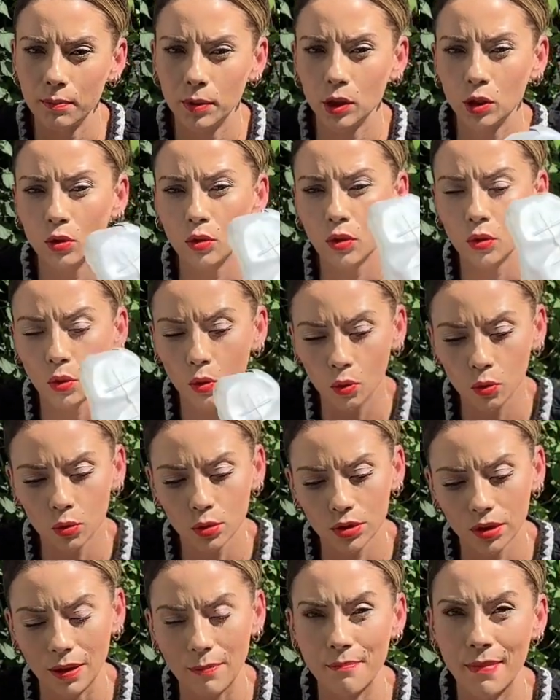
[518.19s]
but you can
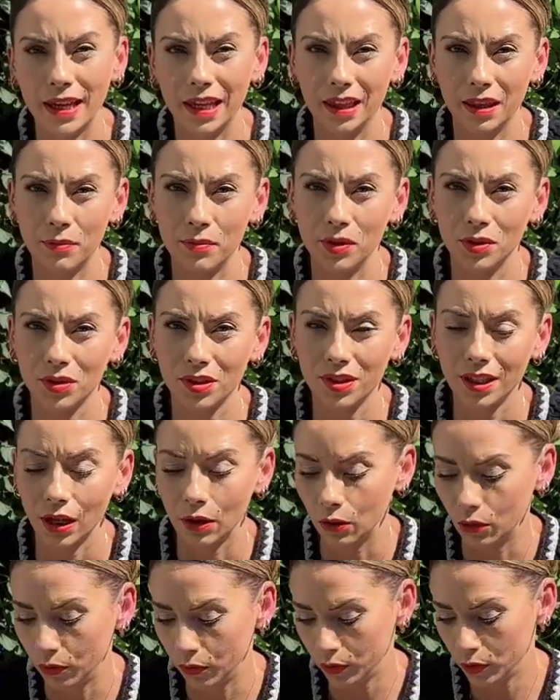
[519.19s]
also make them
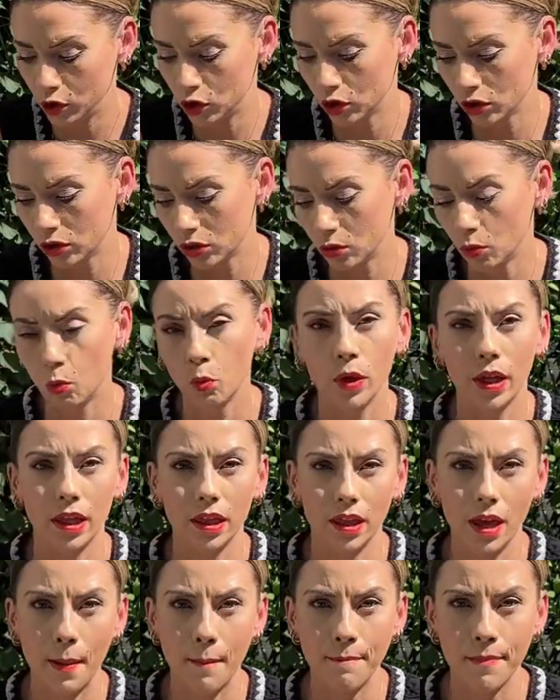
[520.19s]
yourself just with
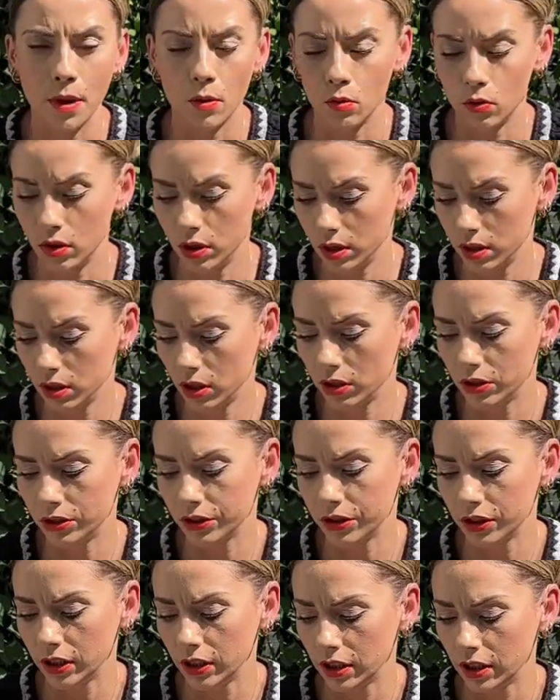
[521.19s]
a milk
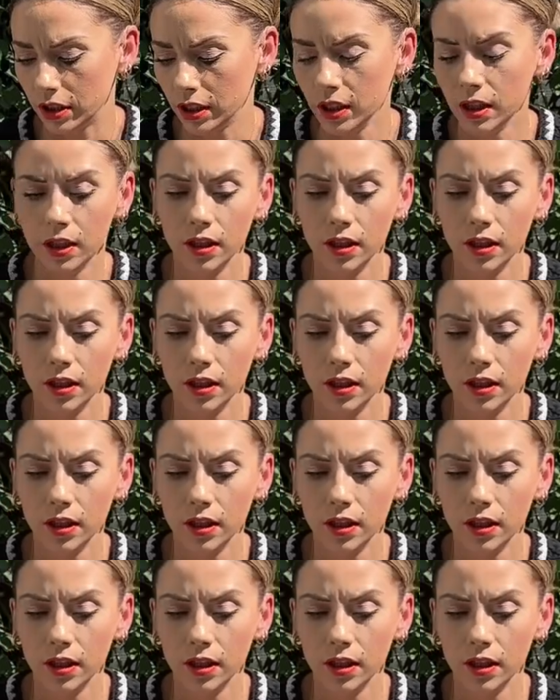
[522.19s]
carton.